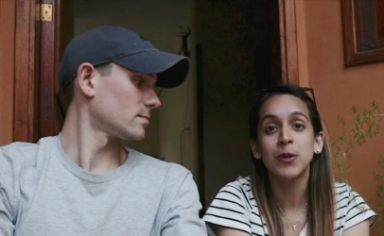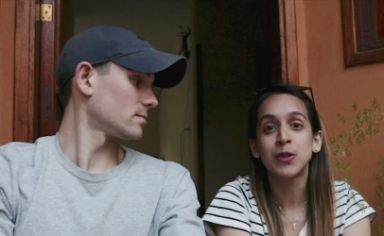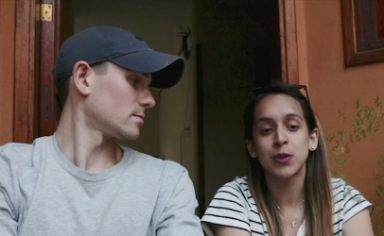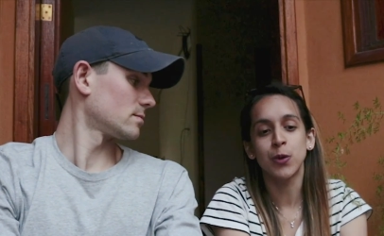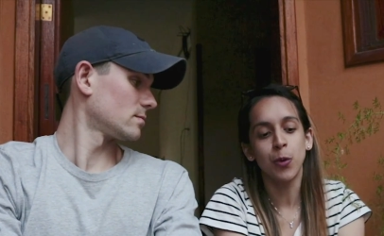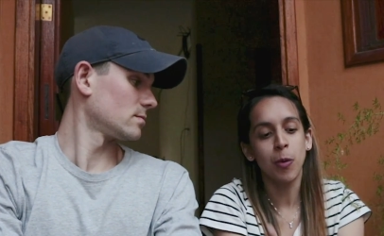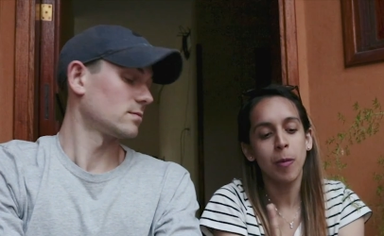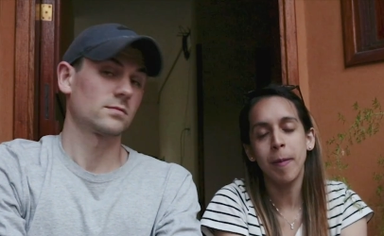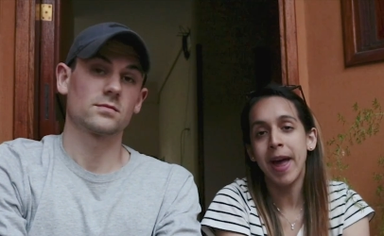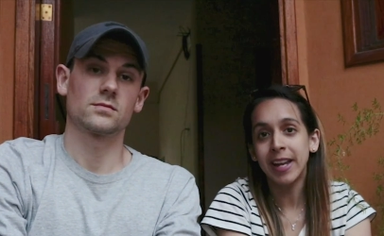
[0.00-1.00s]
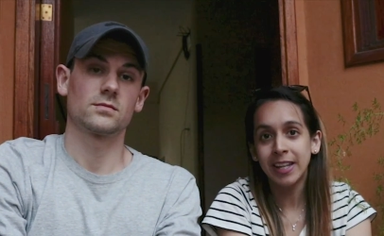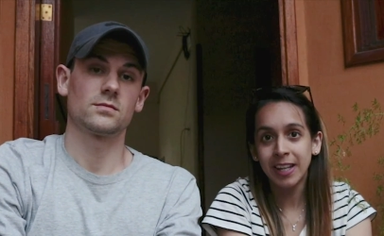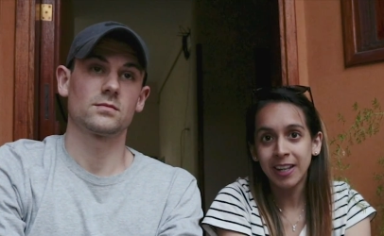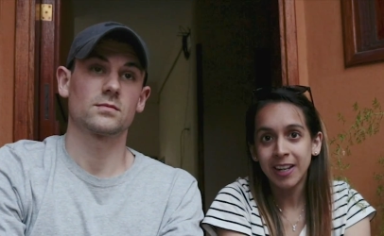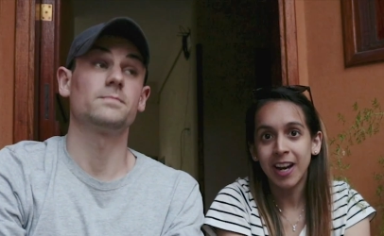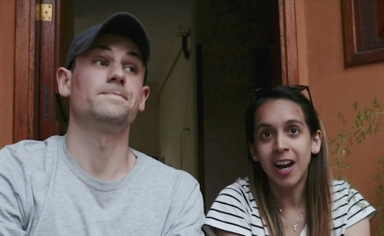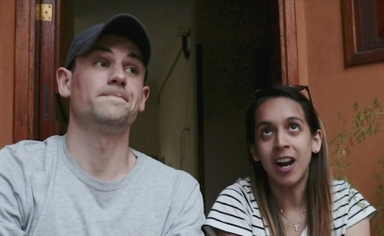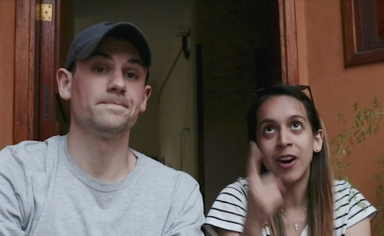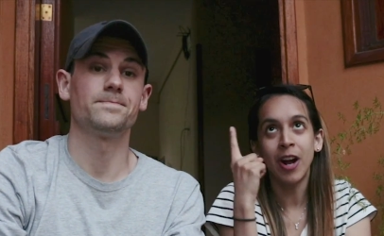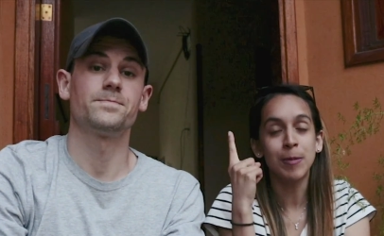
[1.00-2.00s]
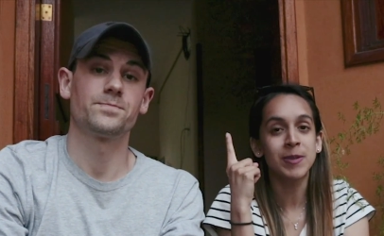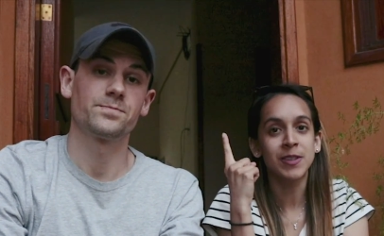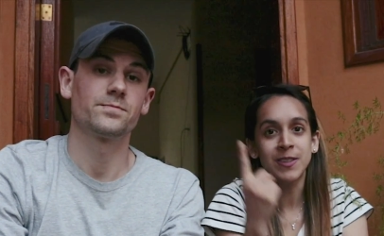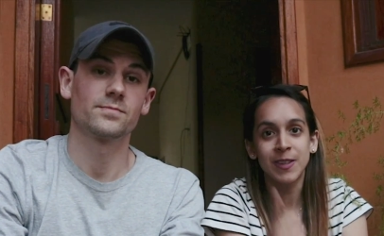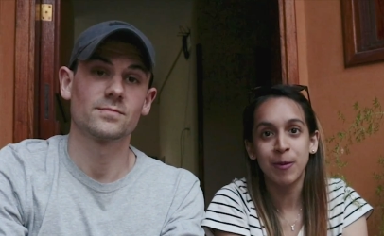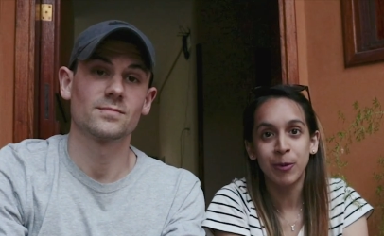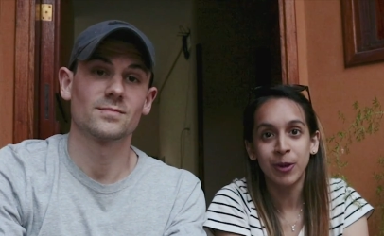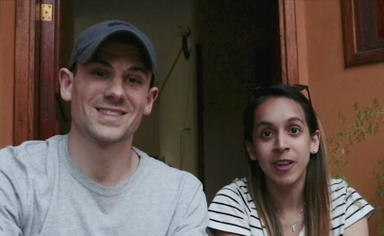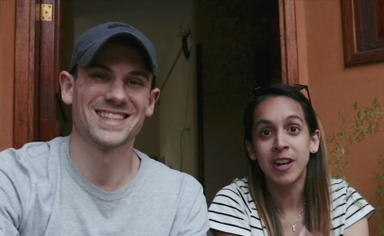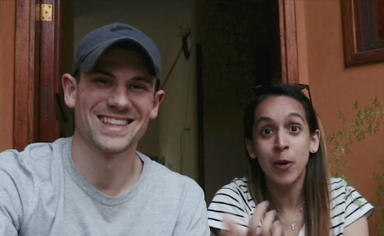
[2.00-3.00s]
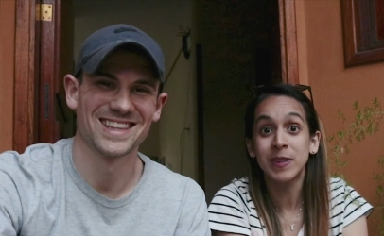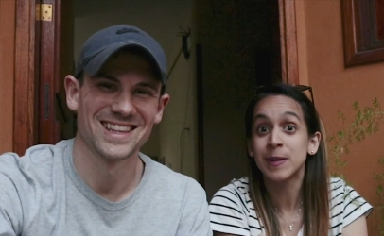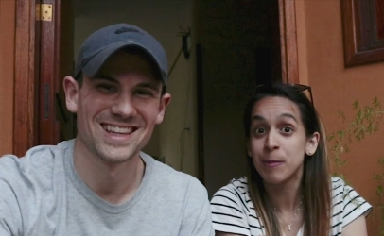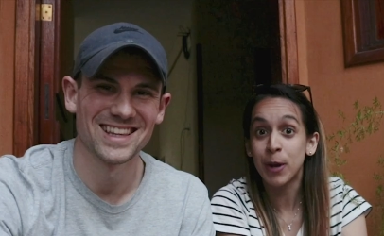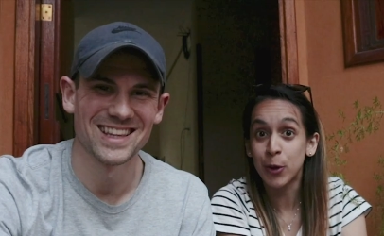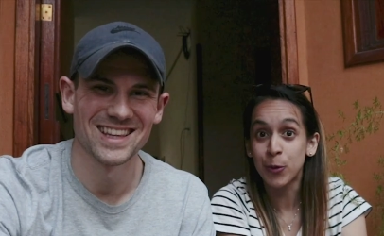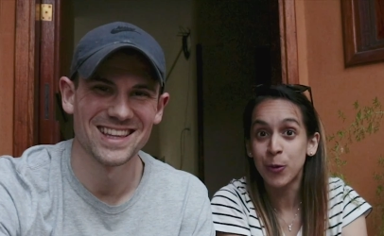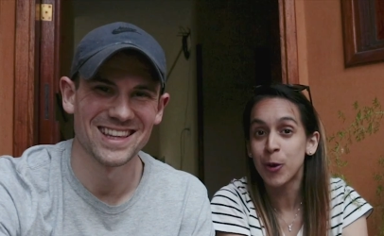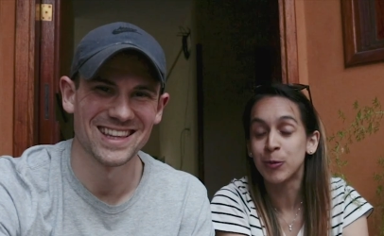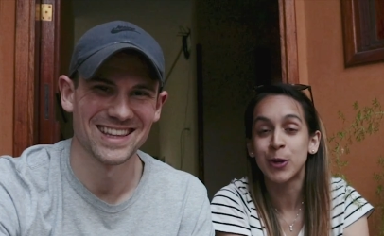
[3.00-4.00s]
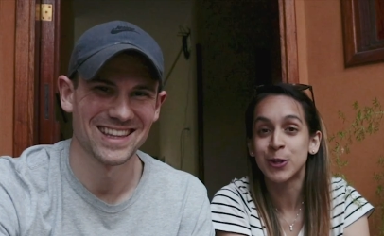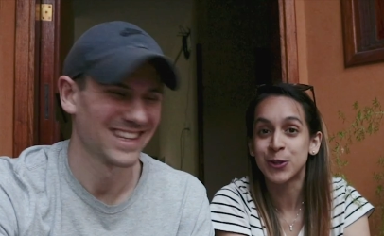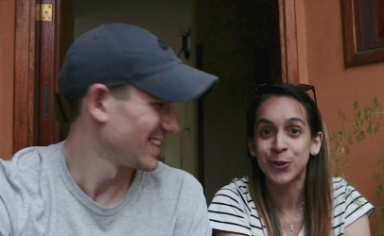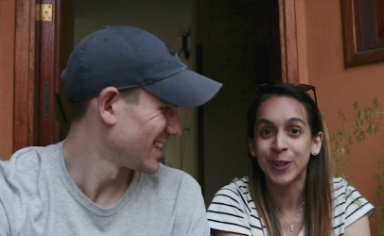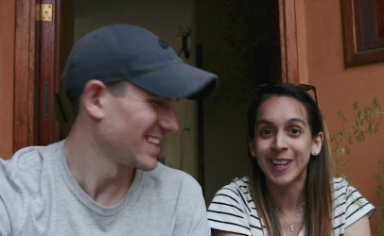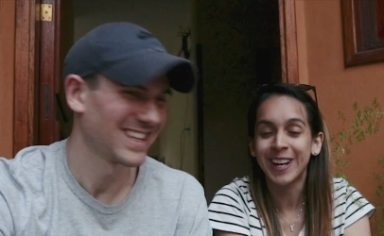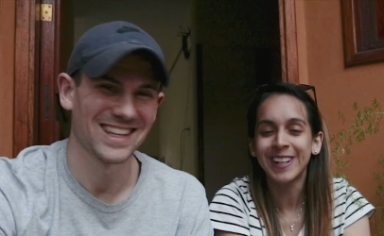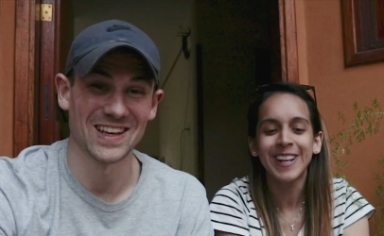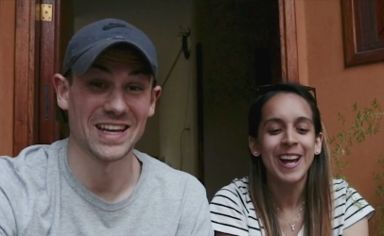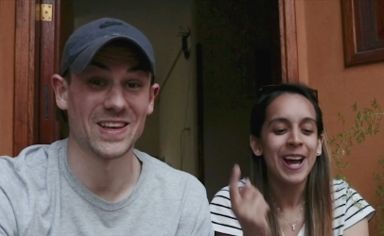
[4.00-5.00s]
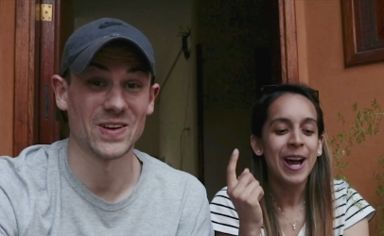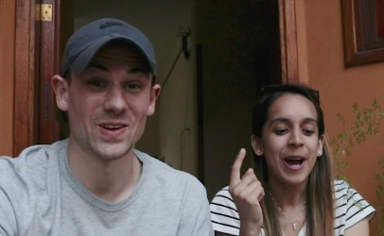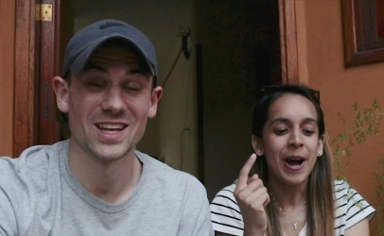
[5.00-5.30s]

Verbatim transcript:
Speaker 1: you to Maggie, mm-hmm. our upstairs neighbor that now is in Peru. Hope you're enjoying that. I know.